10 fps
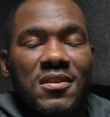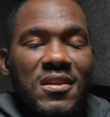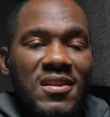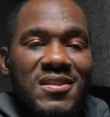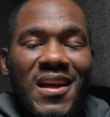
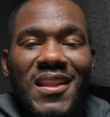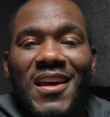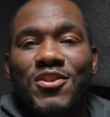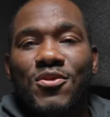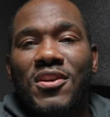It's not
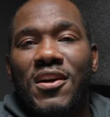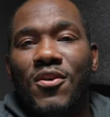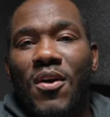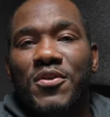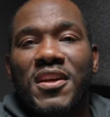like you're going to
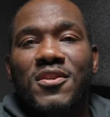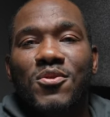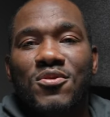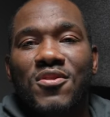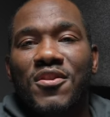go out there and
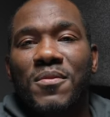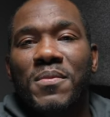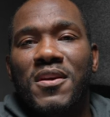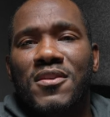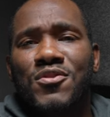do something
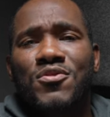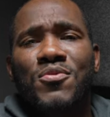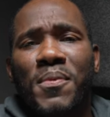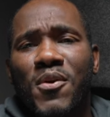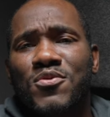because you're
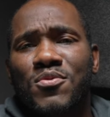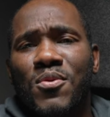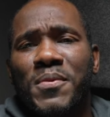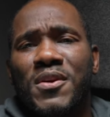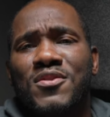supposed to
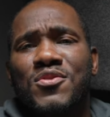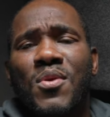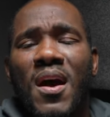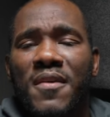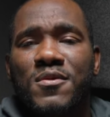or because you
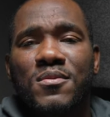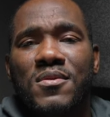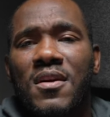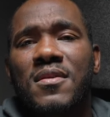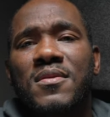have to.
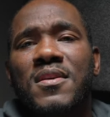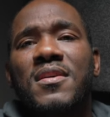No.